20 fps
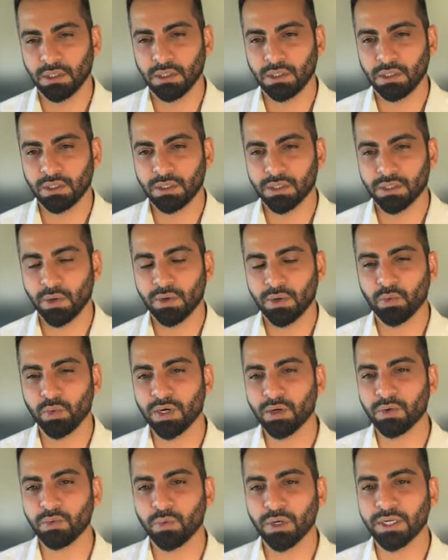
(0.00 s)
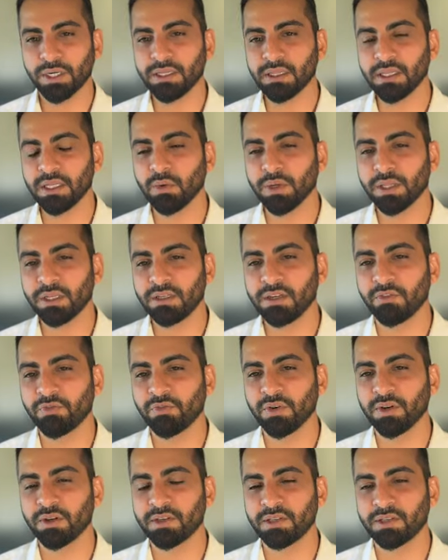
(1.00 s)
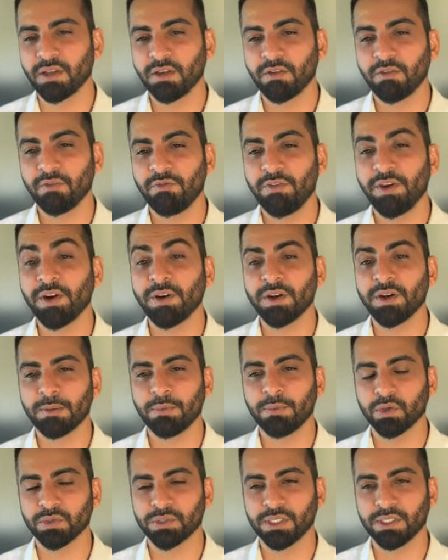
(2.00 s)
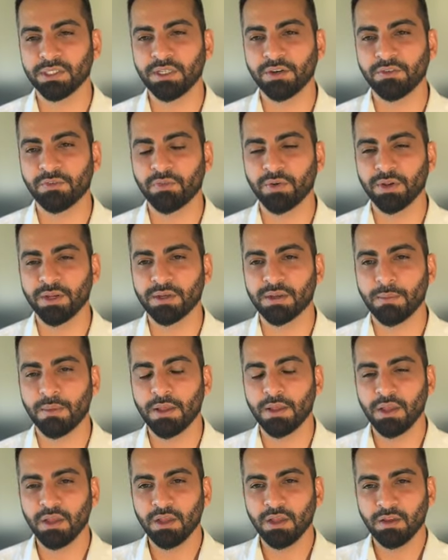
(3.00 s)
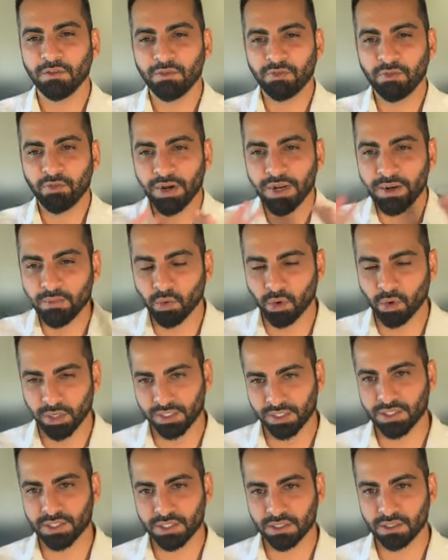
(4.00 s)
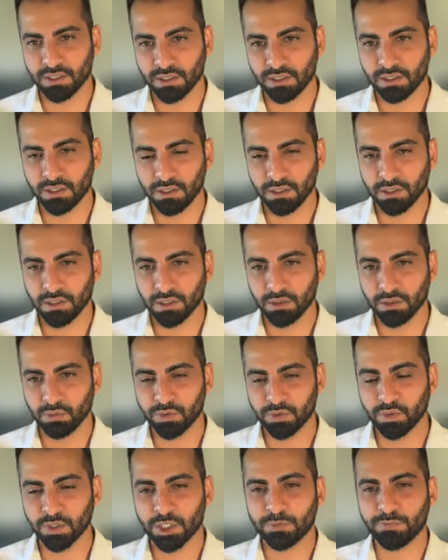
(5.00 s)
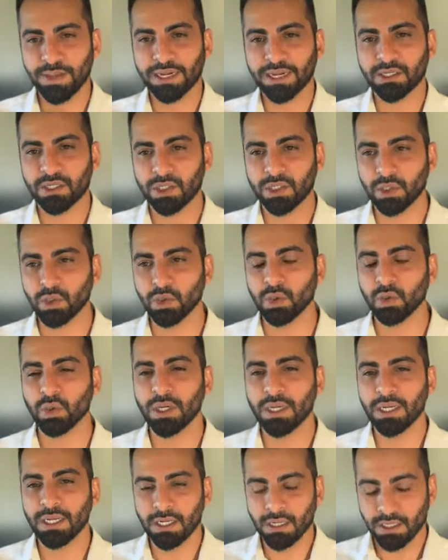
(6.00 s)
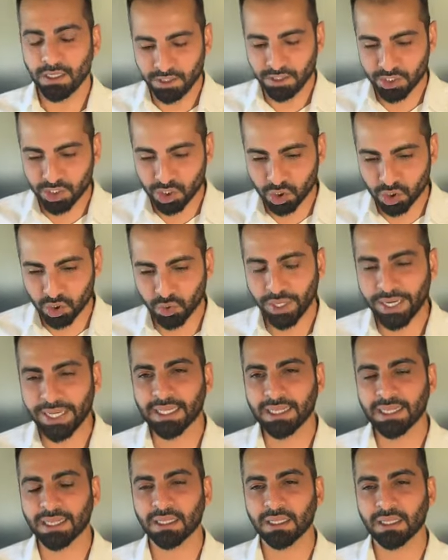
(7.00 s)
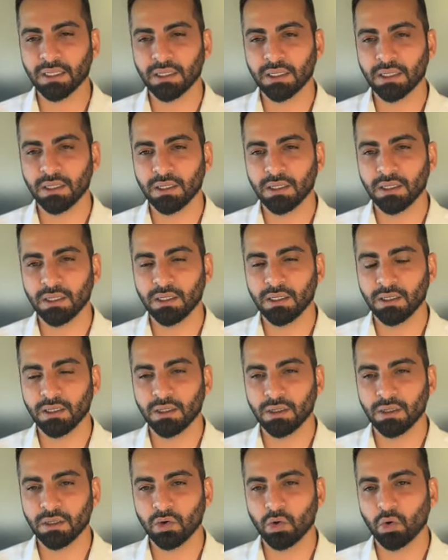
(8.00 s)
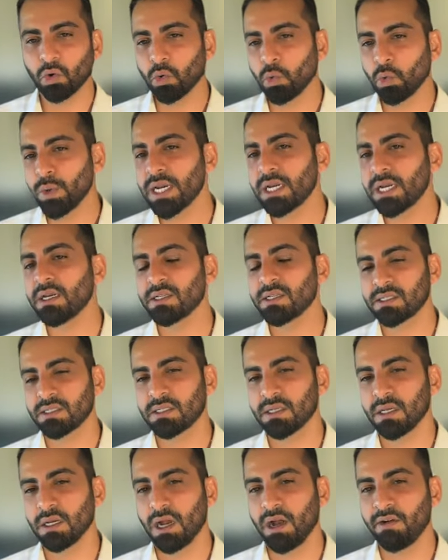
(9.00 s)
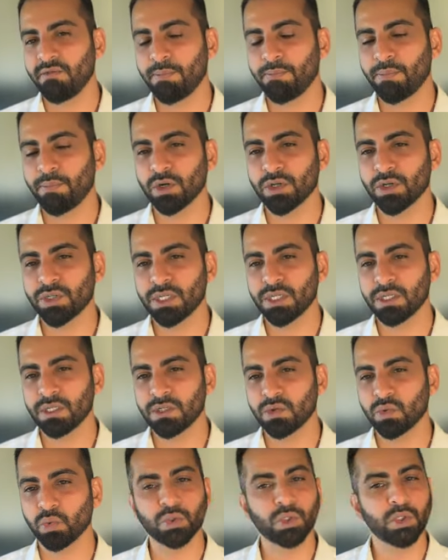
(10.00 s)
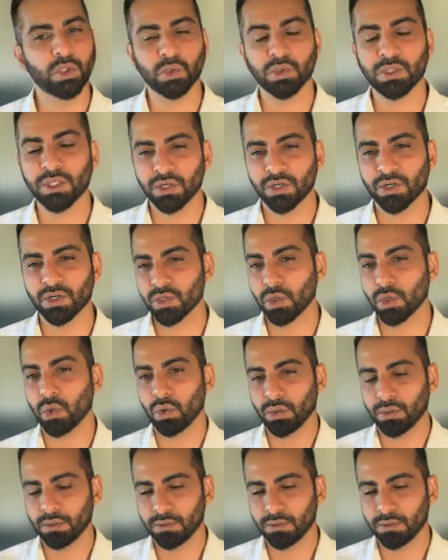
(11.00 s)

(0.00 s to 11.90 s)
So we're dealing with different variables and different frameworks with respect to the strength or weakness of a person's wujud in their soul.